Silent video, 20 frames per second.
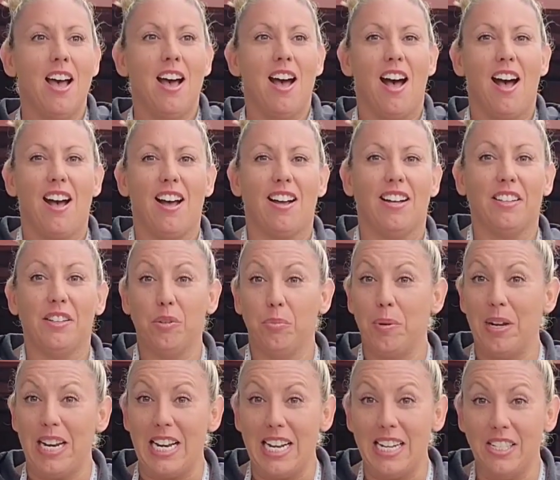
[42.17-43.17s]
a little
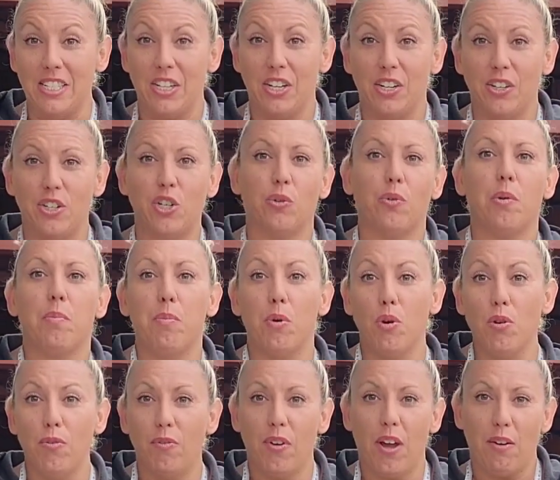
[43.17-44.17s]
bit easier to remove